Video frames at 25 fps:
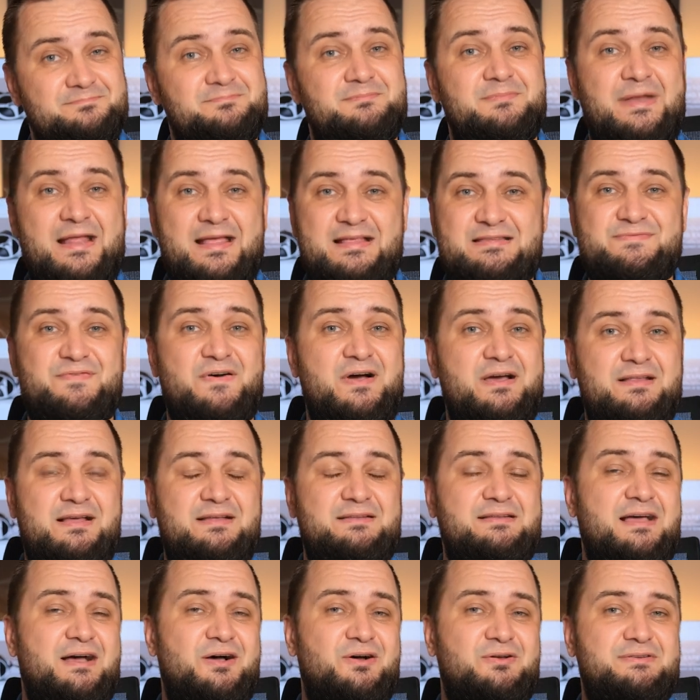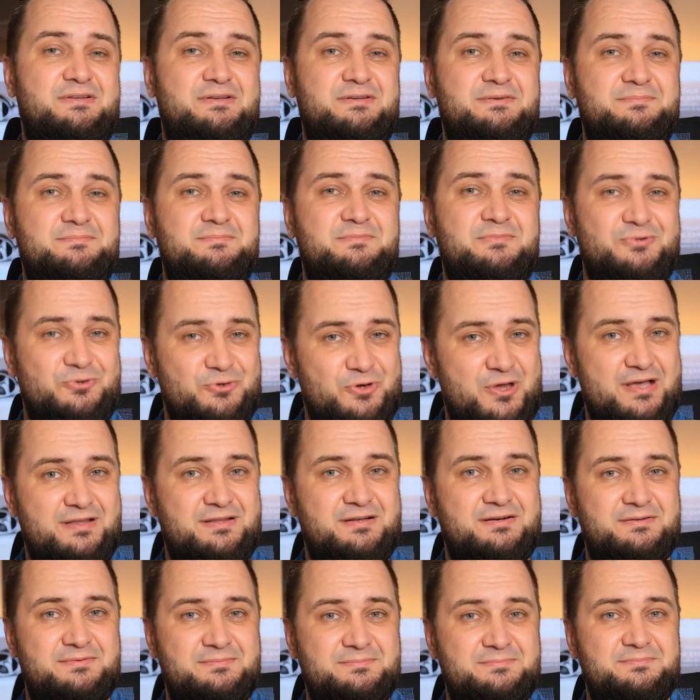let's find that out
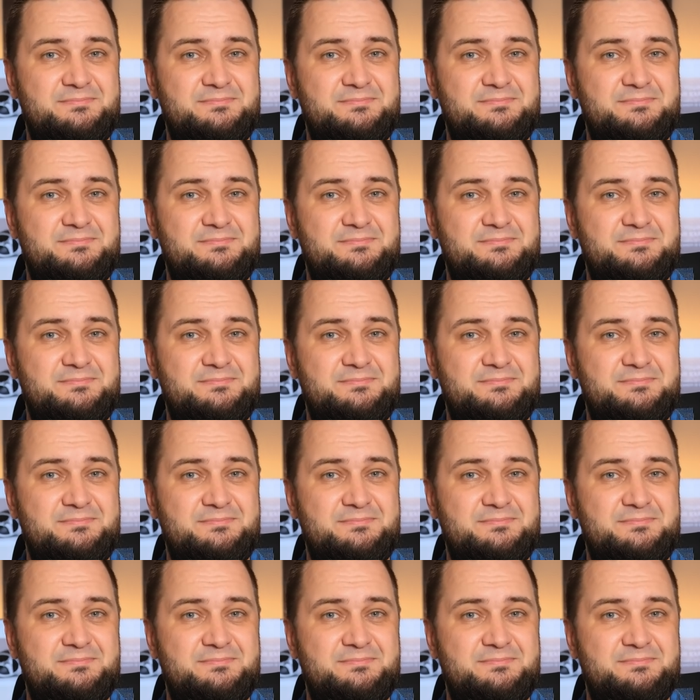together.